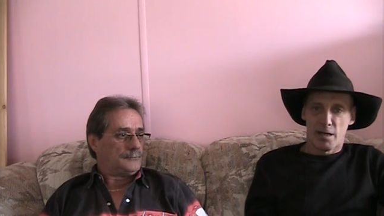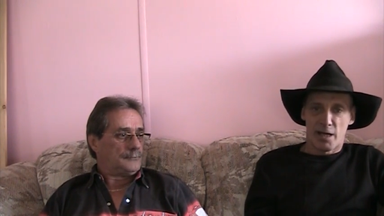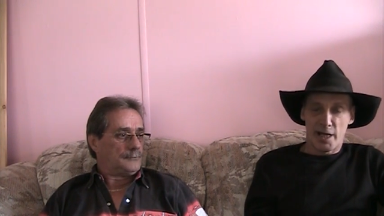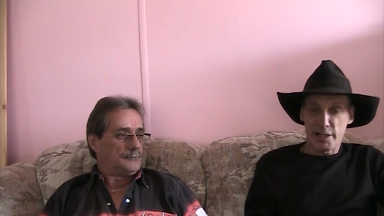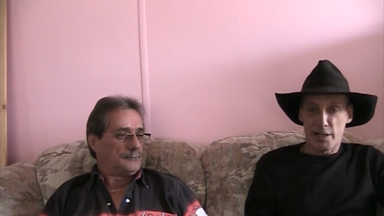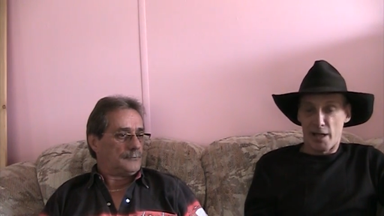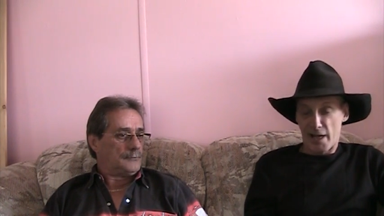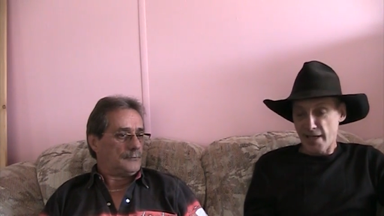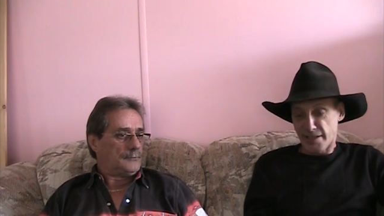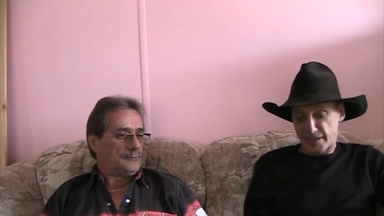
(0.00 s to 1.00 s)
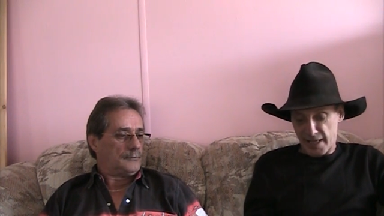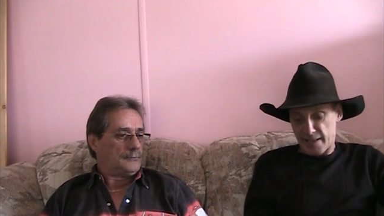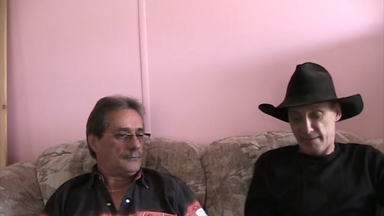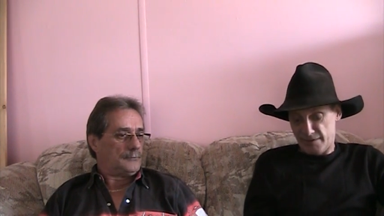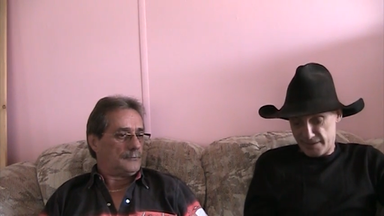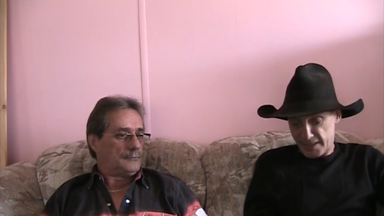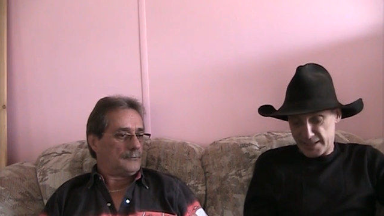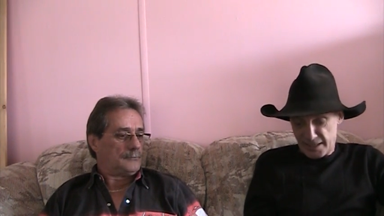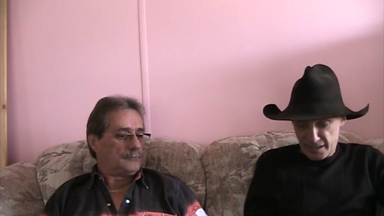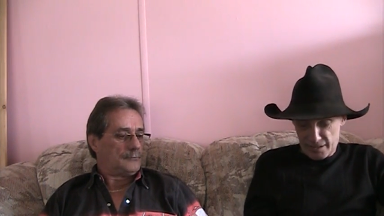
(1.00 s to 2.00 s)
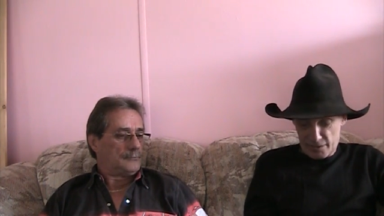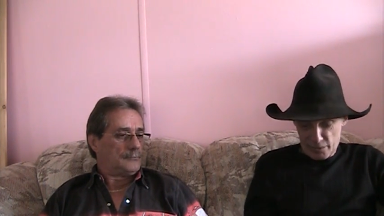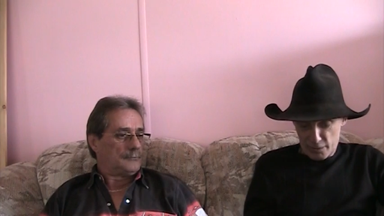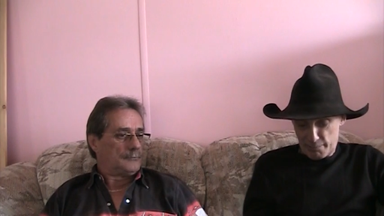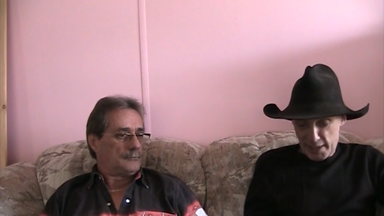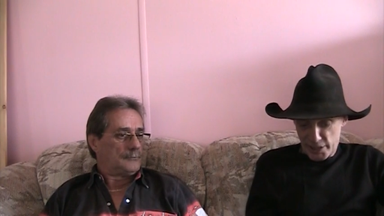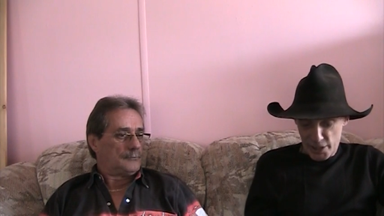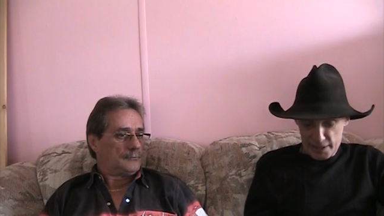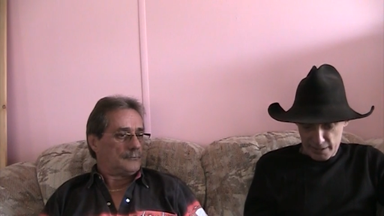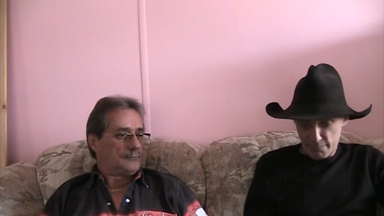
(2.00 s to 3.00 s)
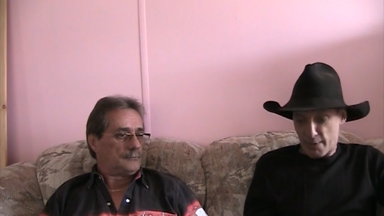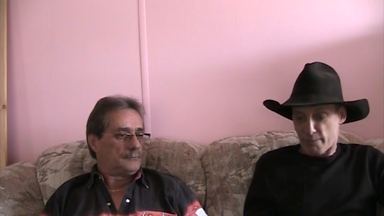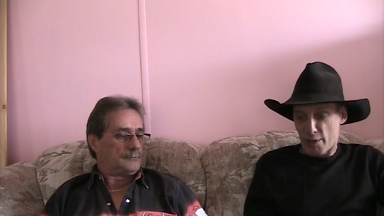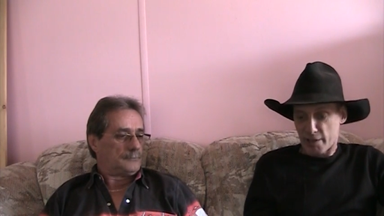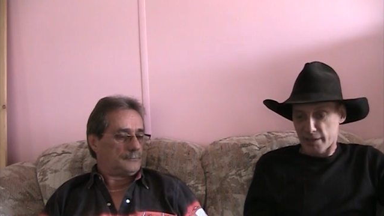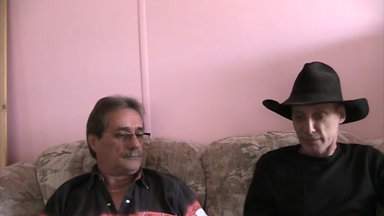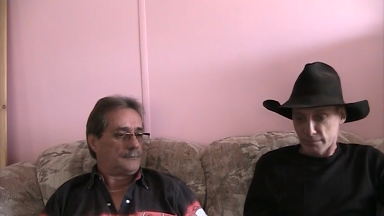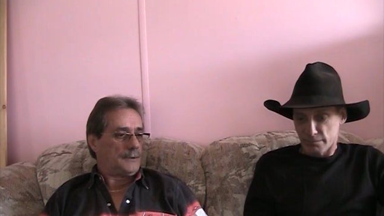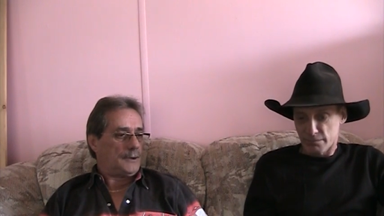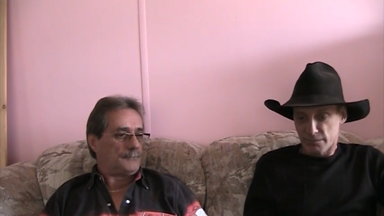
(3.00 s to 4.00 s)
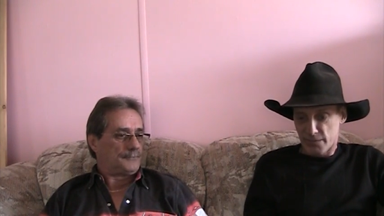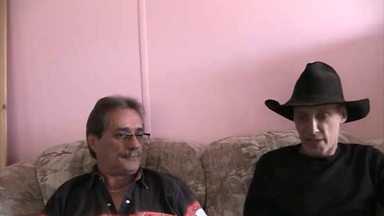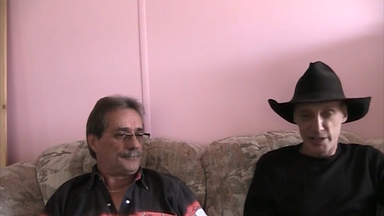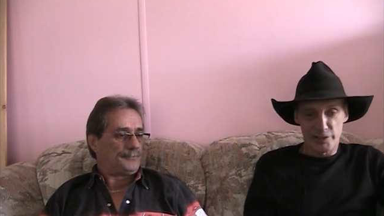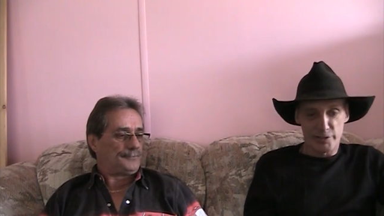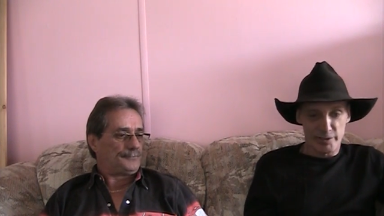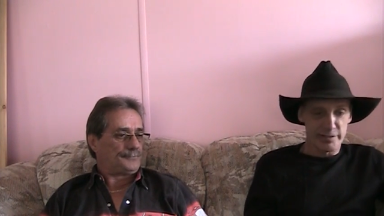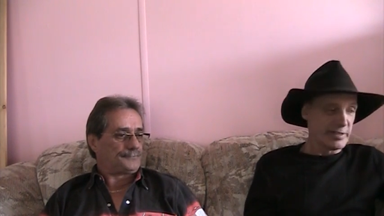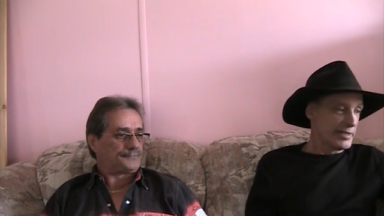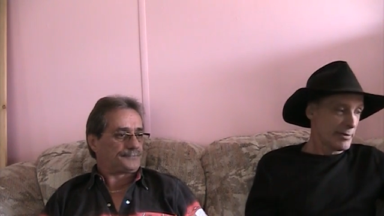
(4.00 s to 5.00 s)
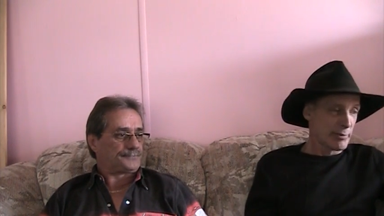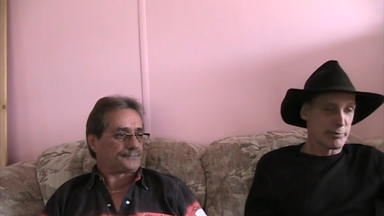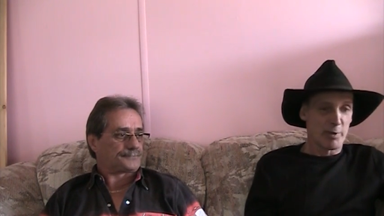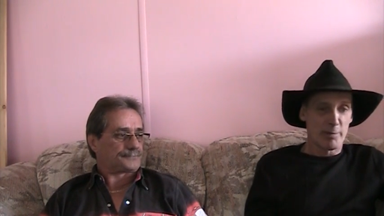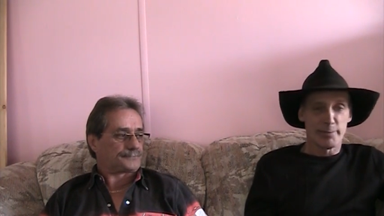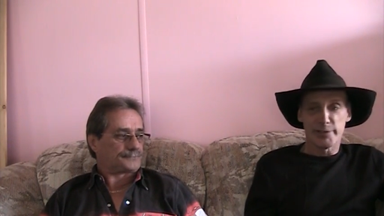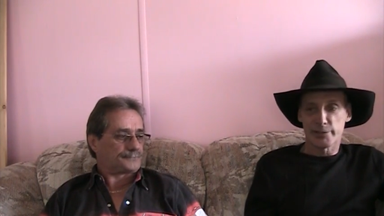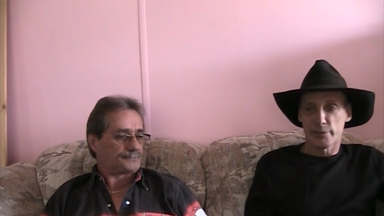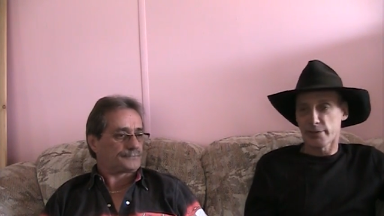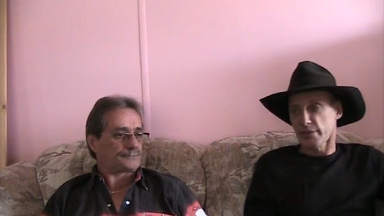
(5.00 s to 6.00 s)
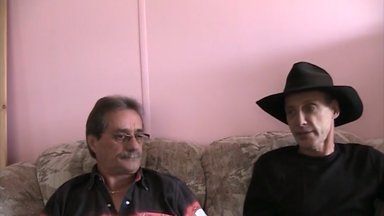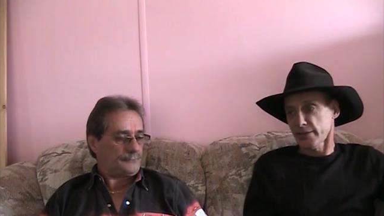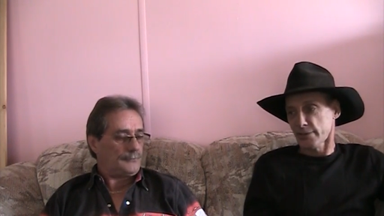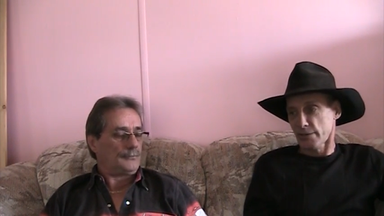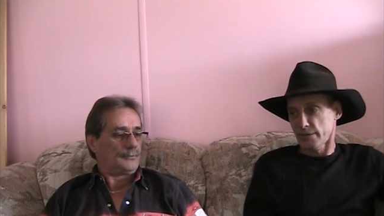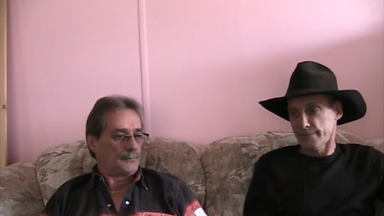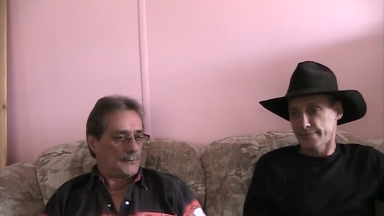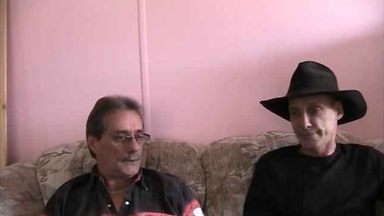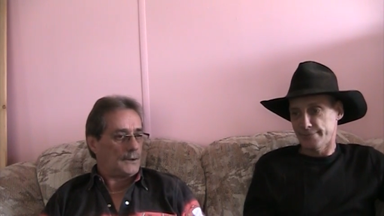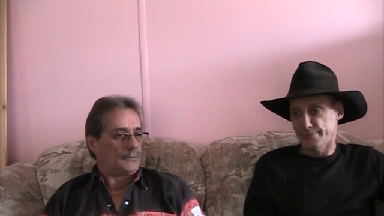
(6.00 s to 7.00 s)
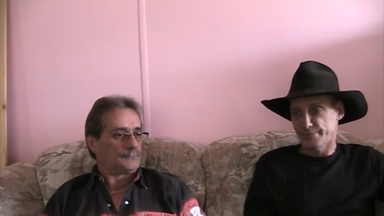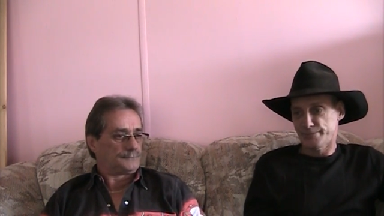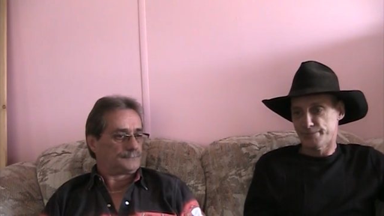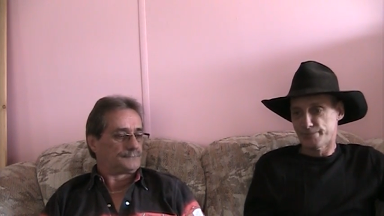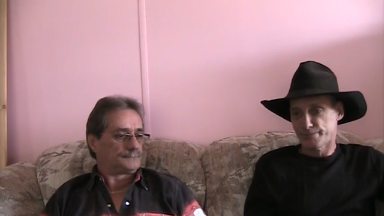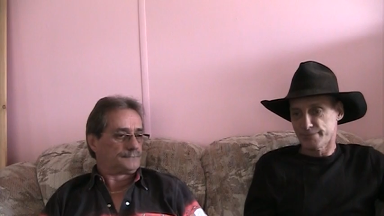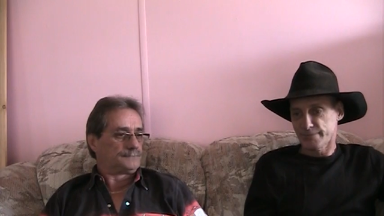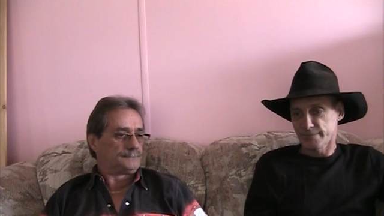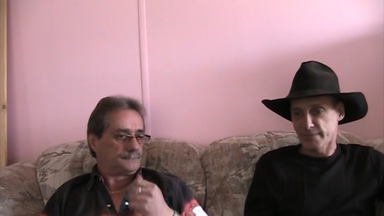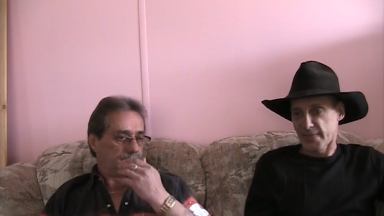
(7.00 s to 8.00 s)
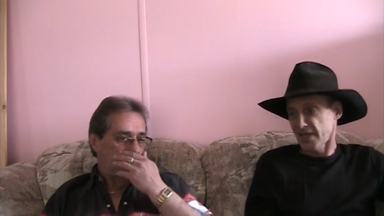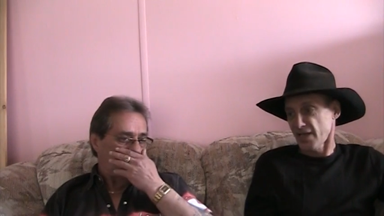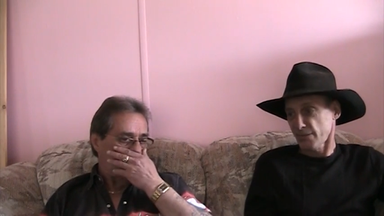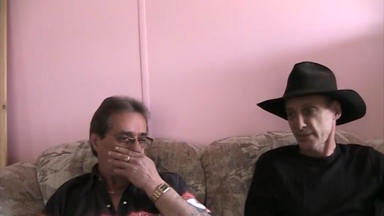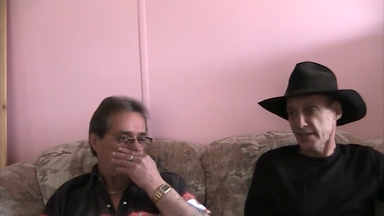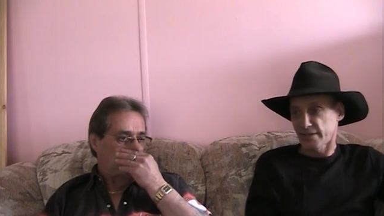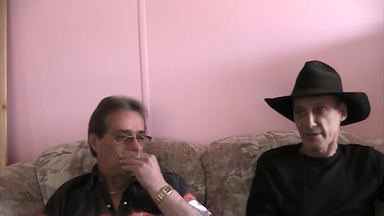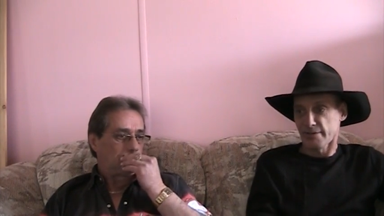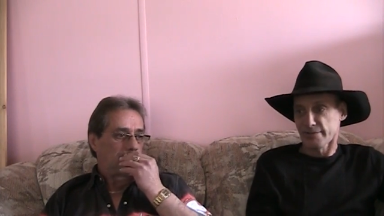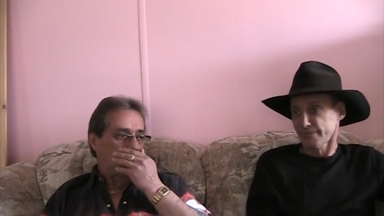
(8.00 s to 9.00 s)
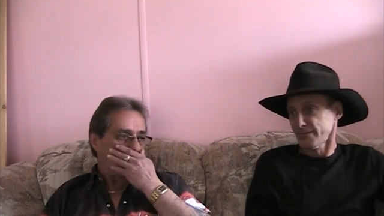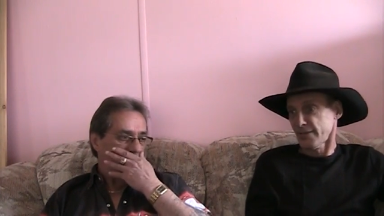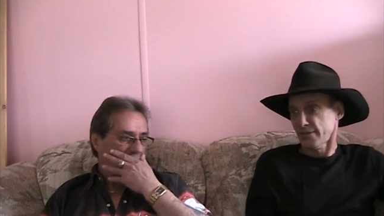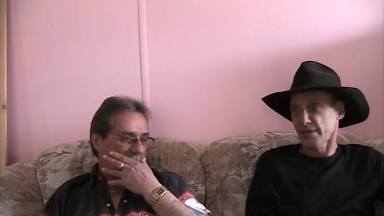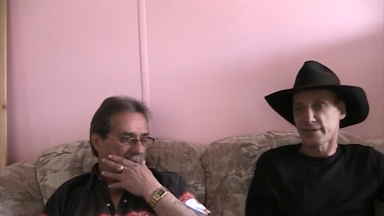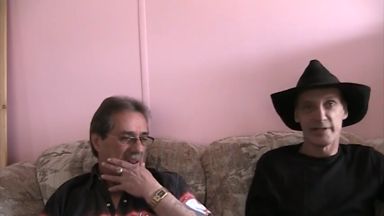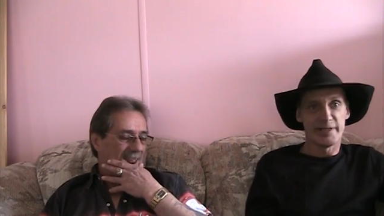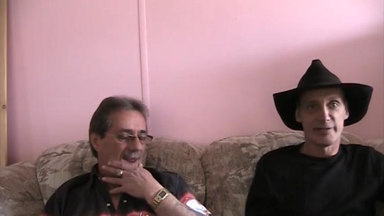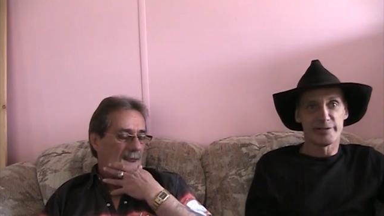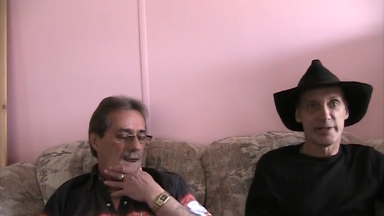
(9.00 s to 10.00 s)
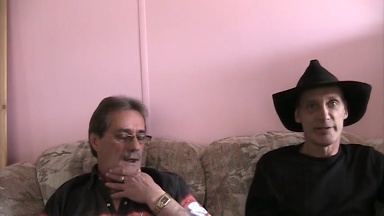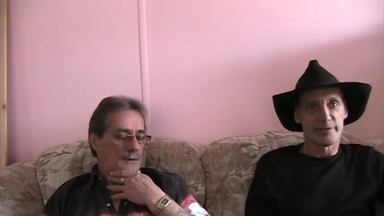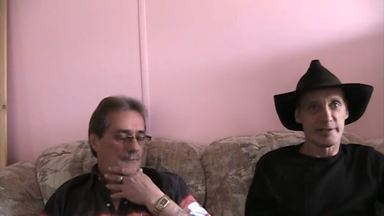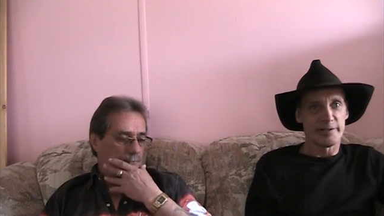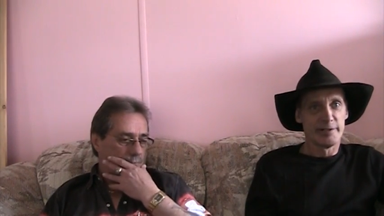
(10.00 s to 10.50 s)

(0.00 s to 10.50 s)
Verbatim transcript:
Speaker 1: I I just had sixteen hundred dollar paycheck in my pocket. Yeah. I just heard that there was robberies going on at the Grove. Yeah. And that's what they call the drug dealers down yeah. there.